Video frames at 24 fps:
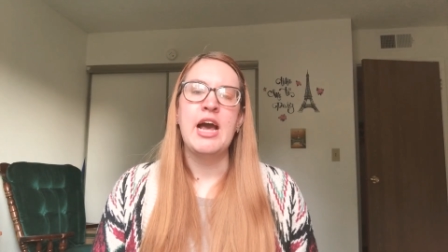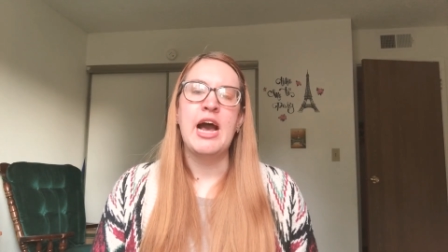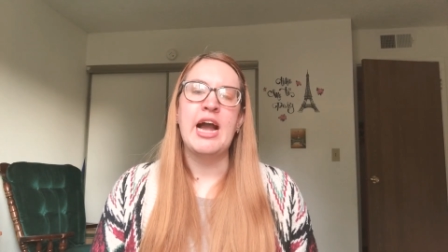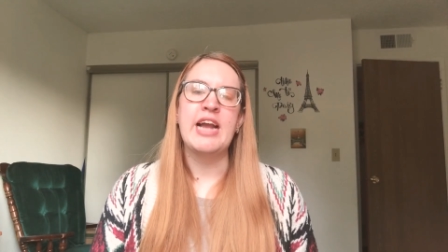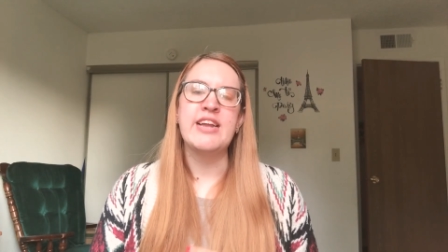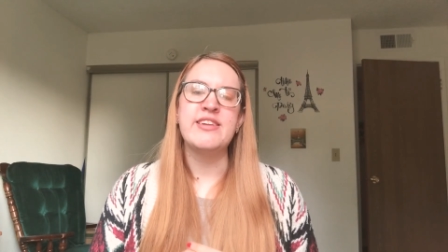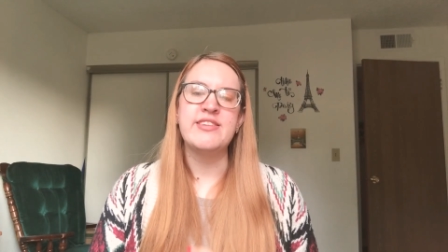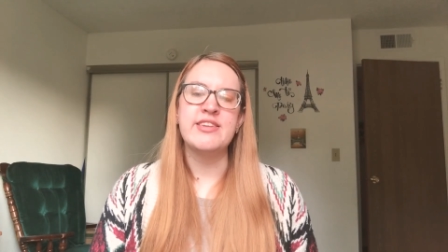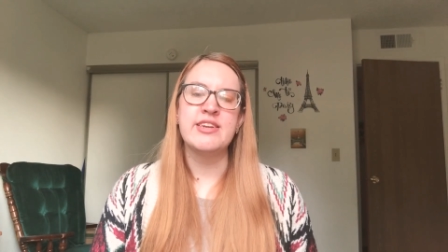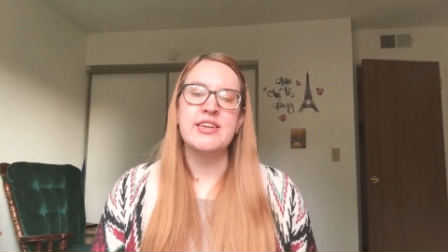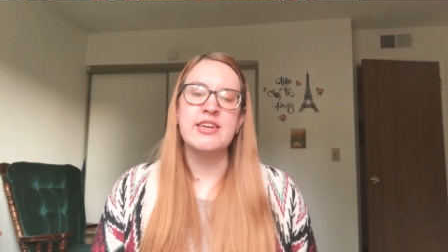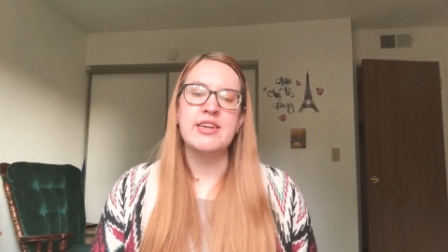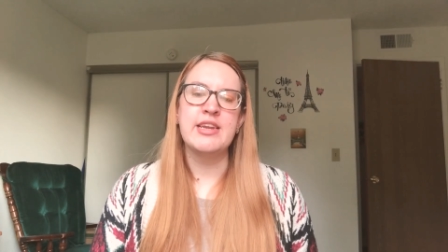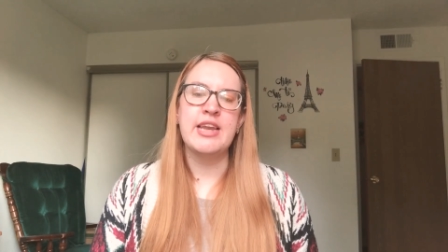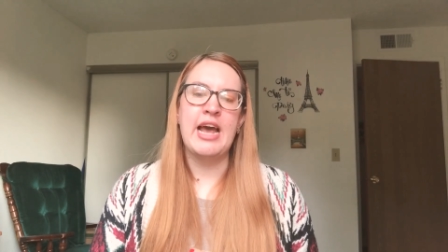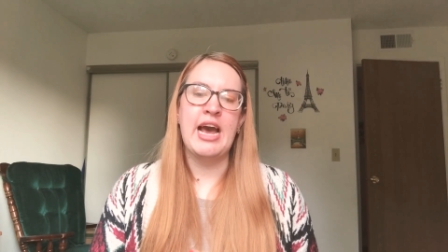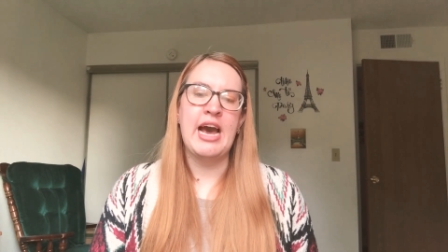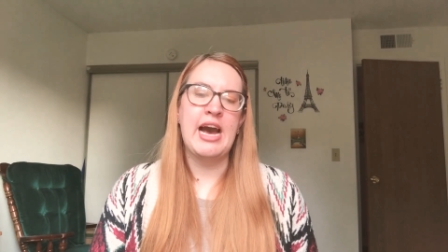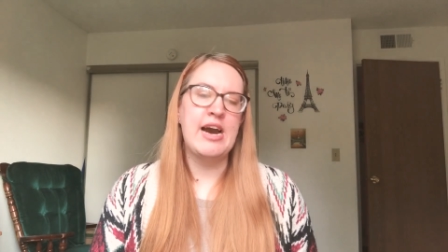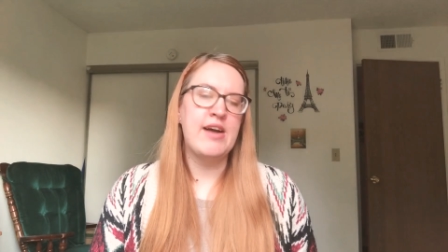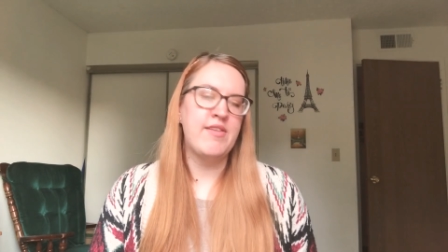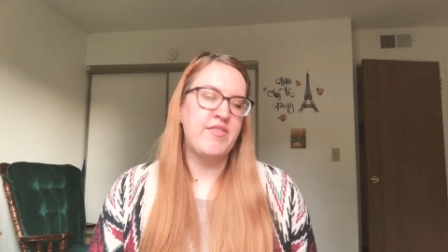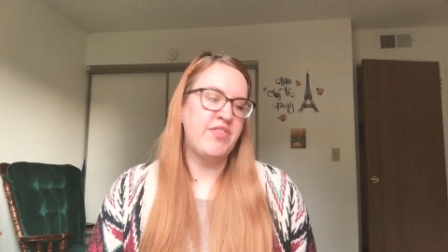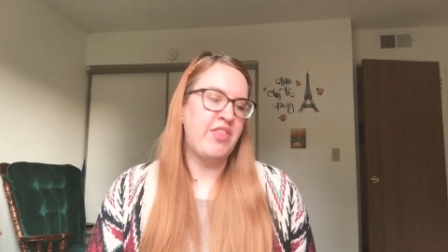I didn't
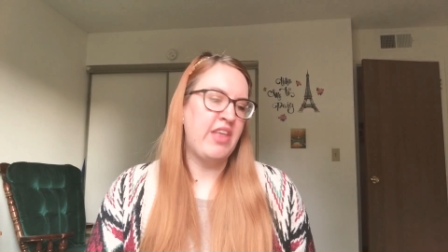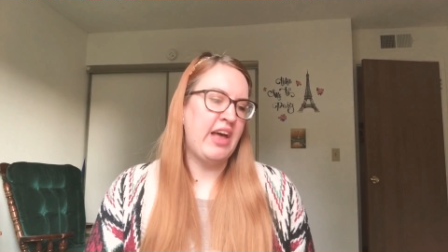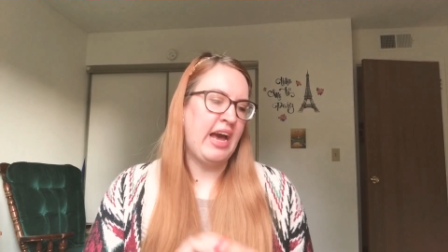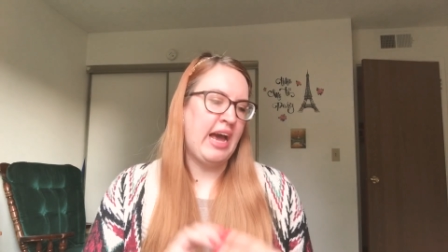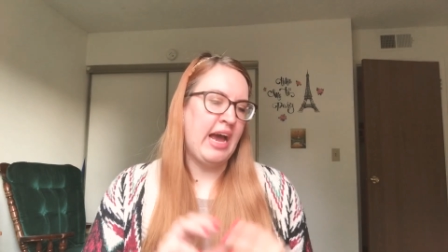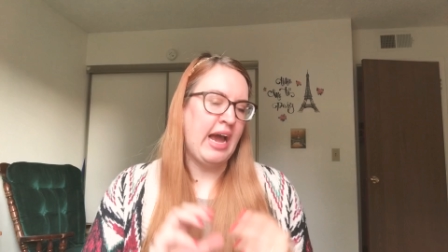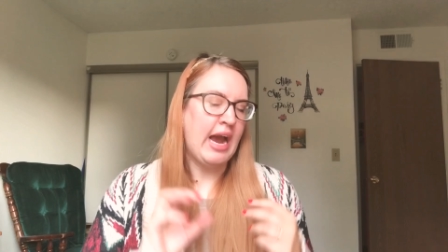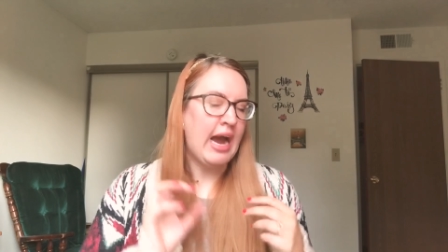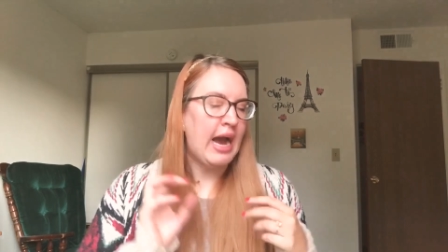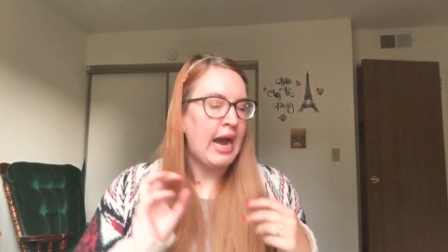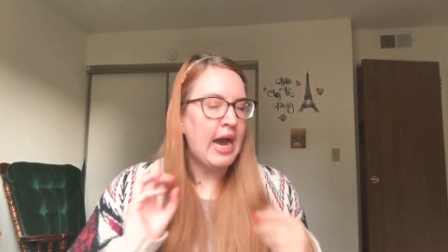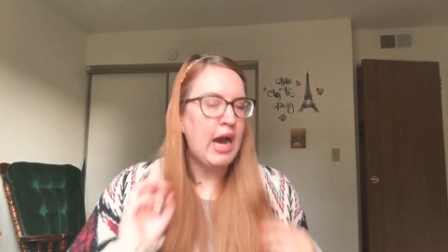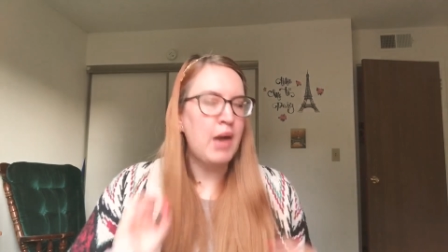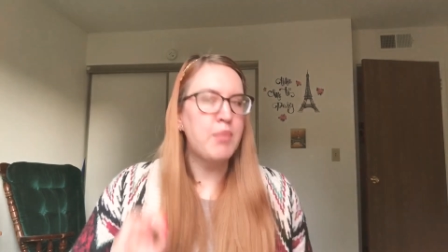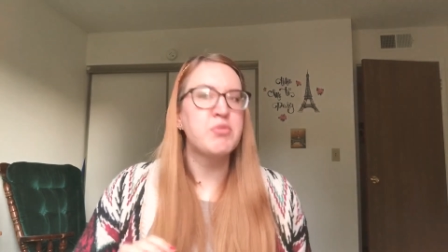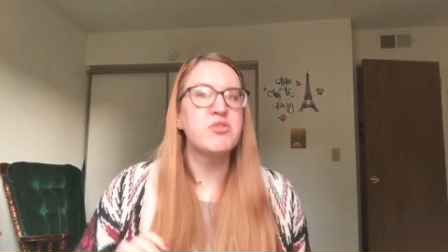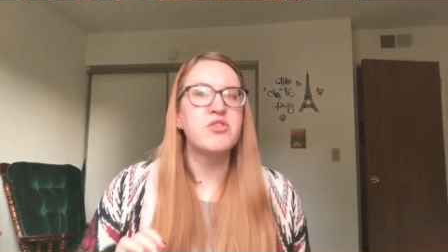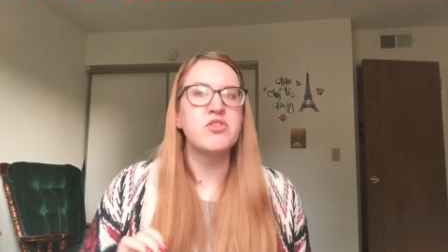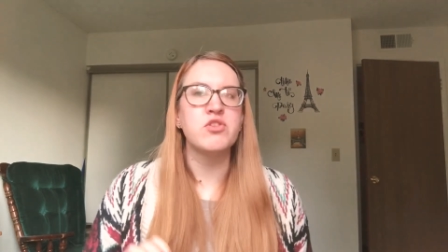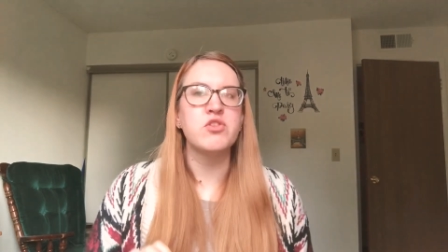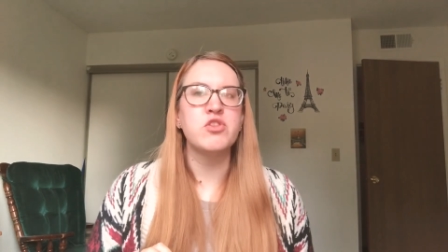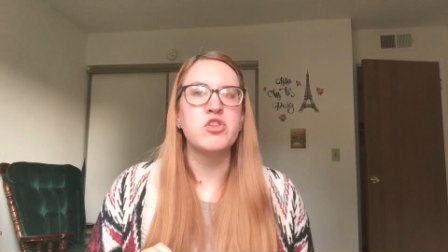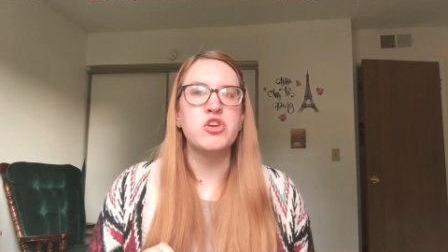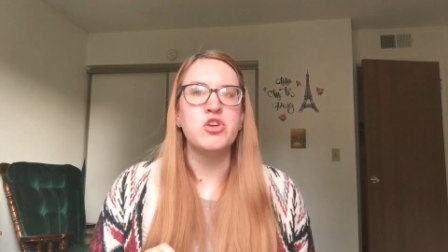have that
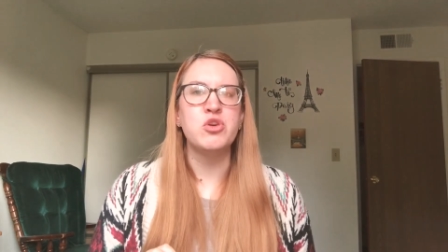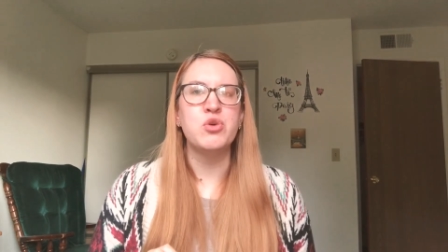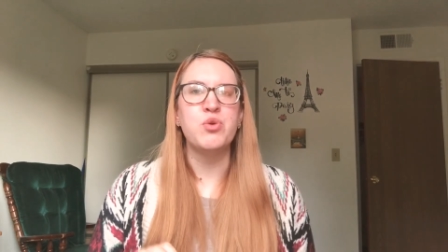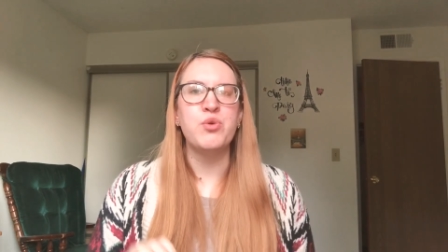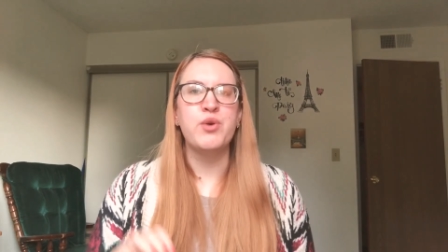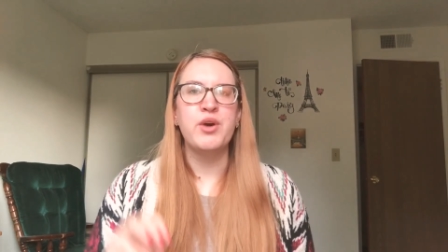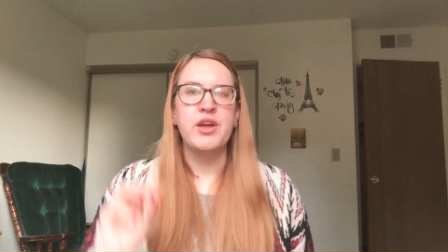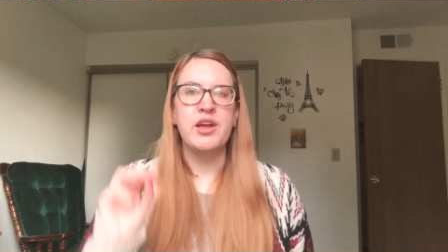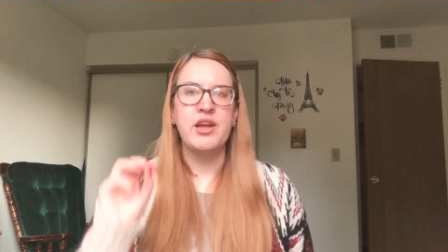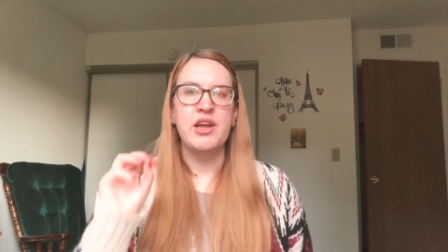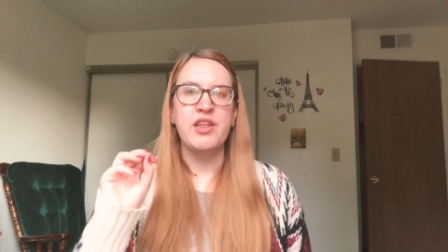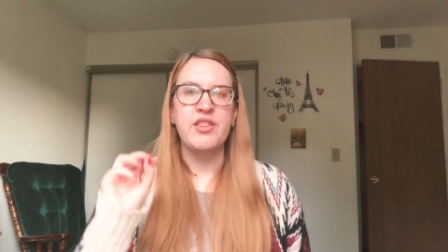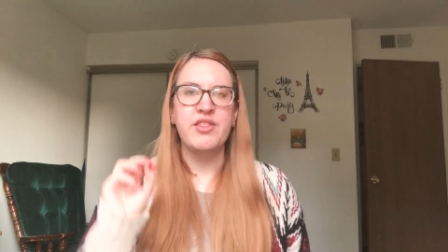absolute